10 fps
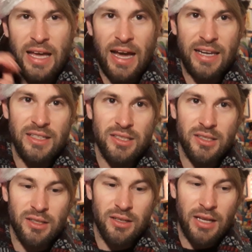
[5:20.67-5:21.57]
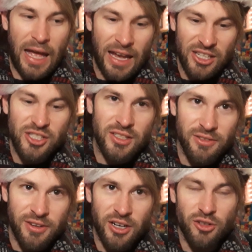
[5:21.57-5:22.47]
And it's actually a
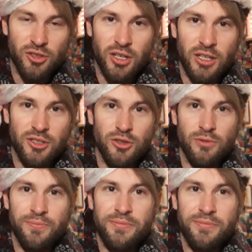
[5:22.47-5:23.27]
very good cartoon.